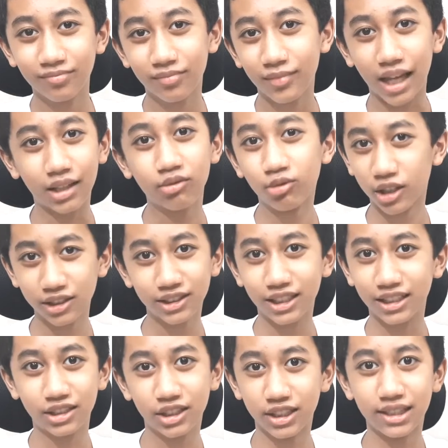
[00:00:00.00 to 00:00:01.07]
At worst,
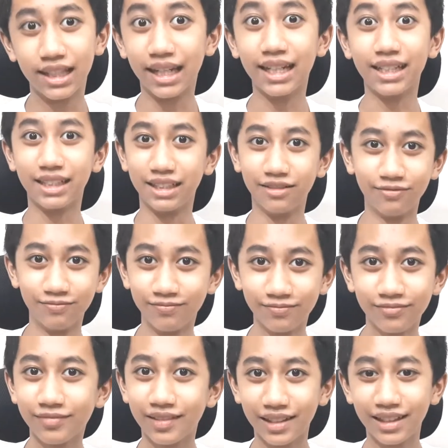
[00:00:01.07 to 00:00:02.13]
it's a day.
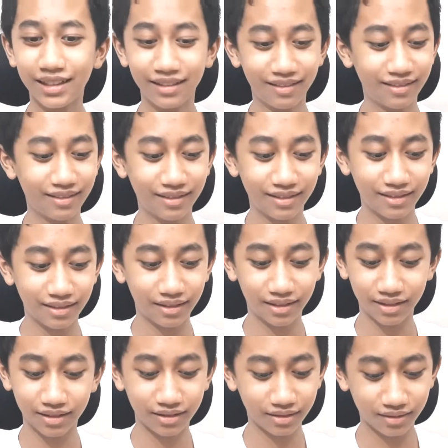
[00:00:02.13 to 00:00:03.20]

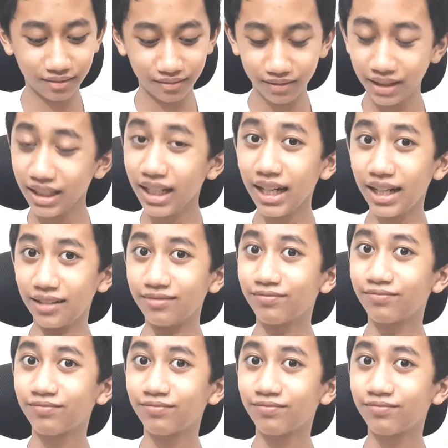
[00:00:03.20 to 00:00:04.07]
So, yeah.